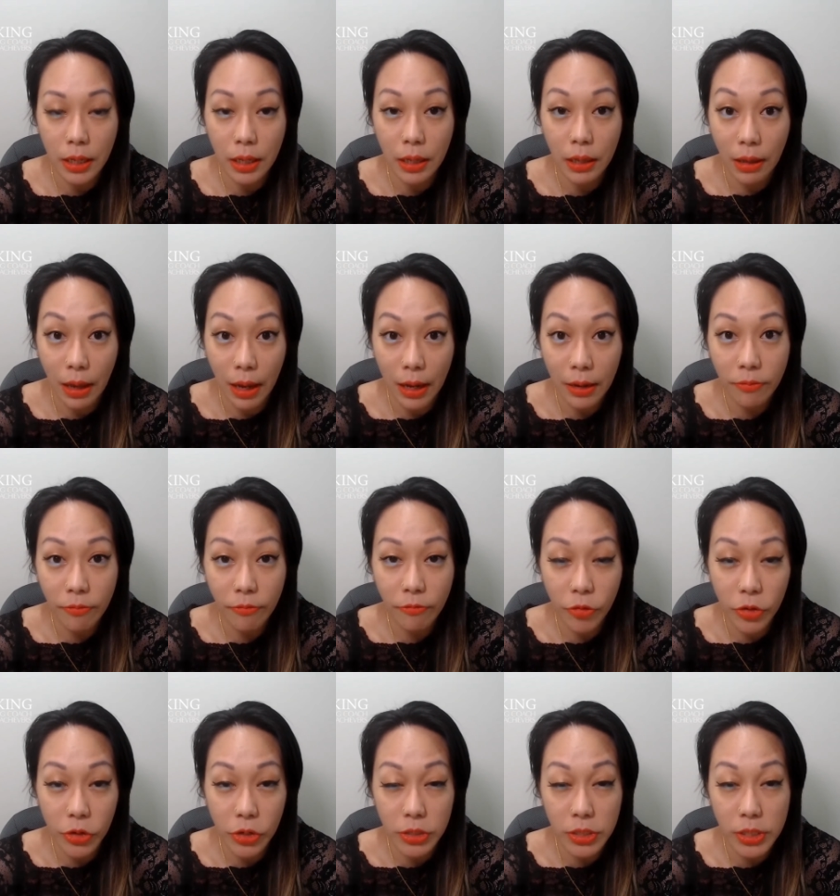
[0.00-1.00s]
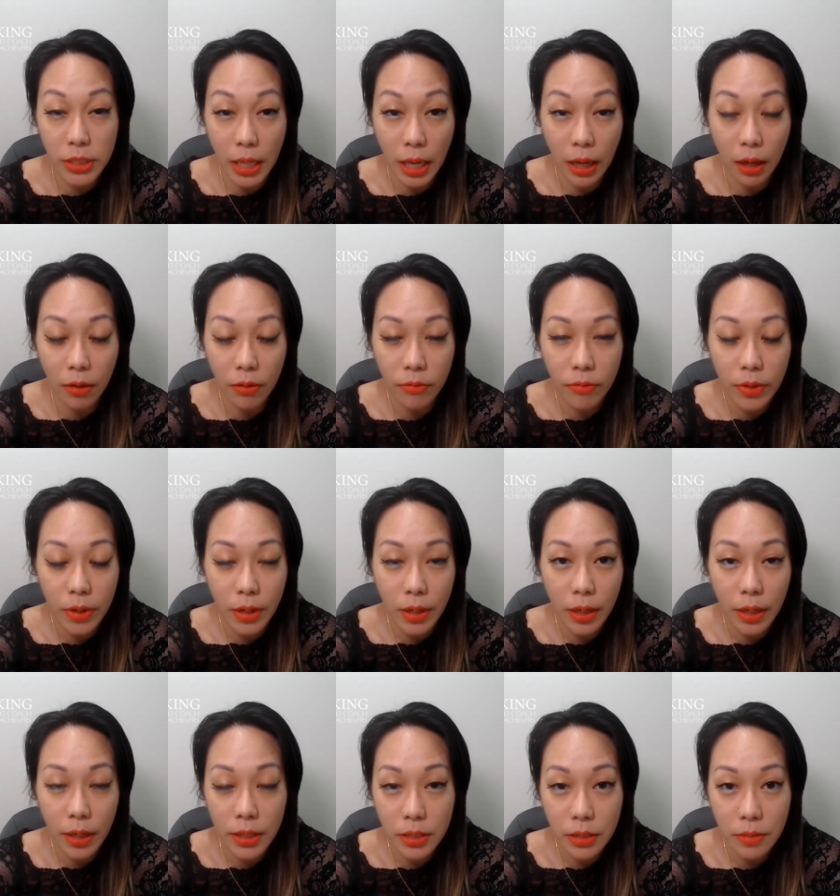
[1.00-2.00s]
life for yourself
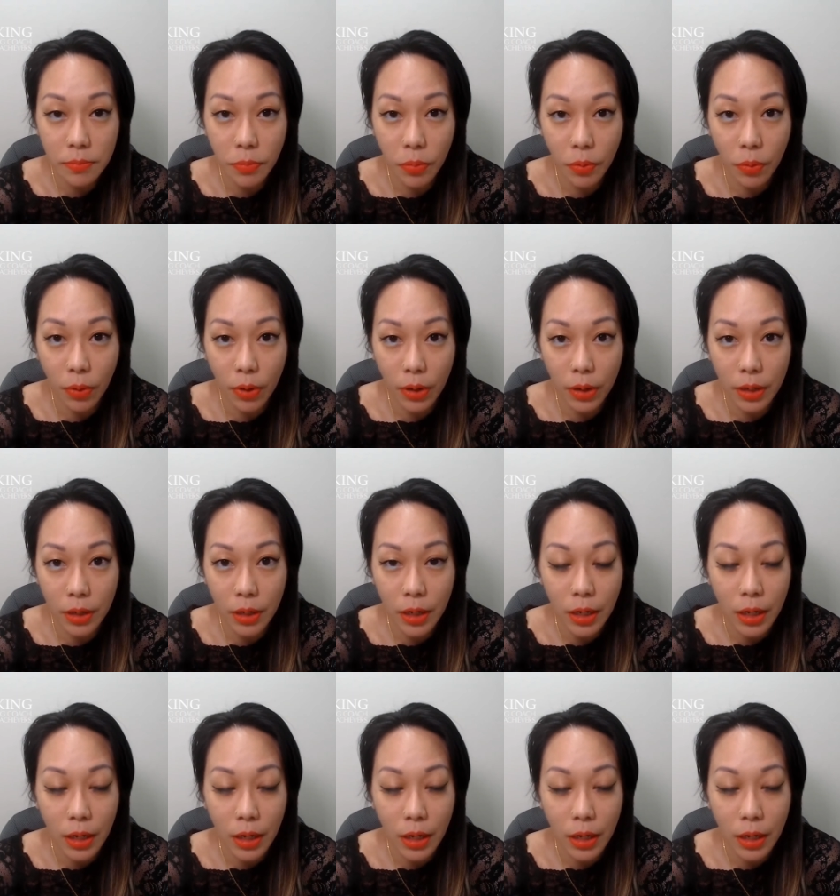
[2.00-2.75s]
is important.